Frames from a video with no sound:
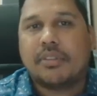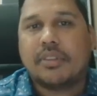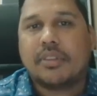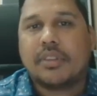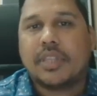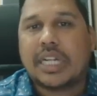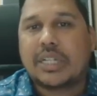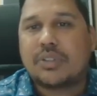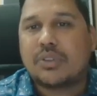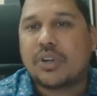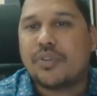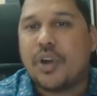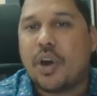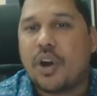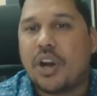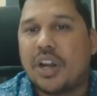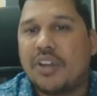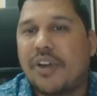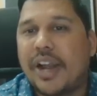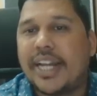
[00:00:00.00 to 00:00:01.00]
That's what we
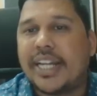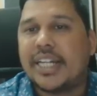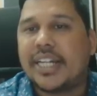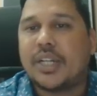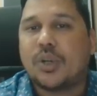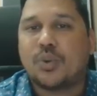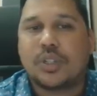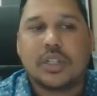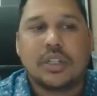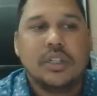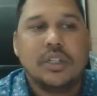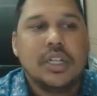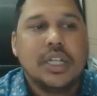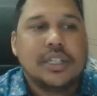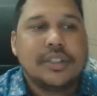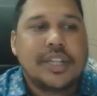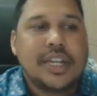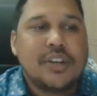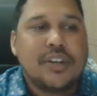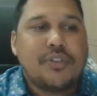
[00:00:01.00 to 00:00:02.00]
already find it out.
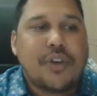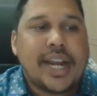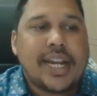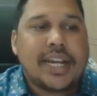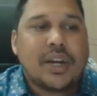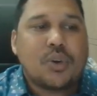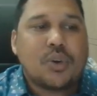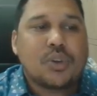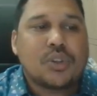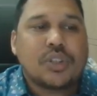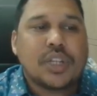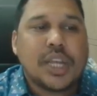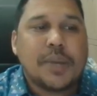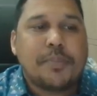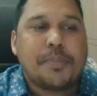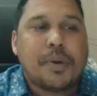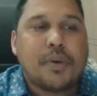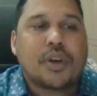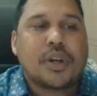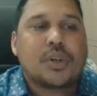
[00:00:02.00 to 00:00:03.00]
Then find out 3
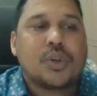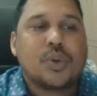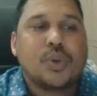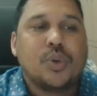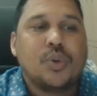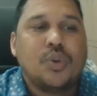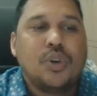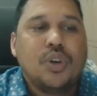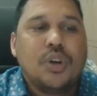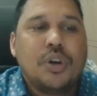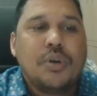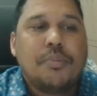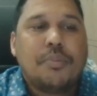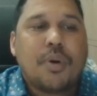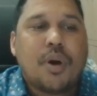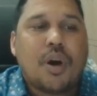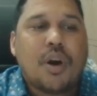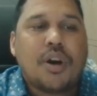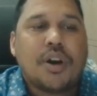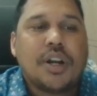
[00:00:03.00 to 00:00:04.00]
power 2
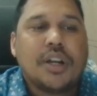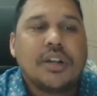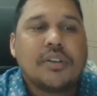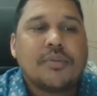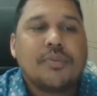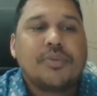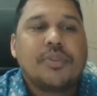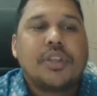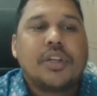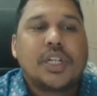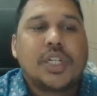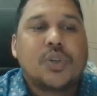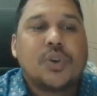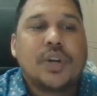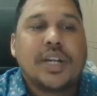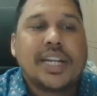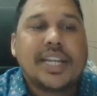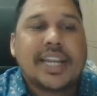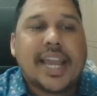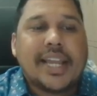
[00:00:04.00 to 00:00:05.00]
mod
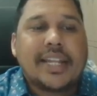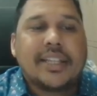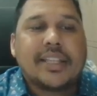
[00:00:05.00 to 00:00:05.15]
29.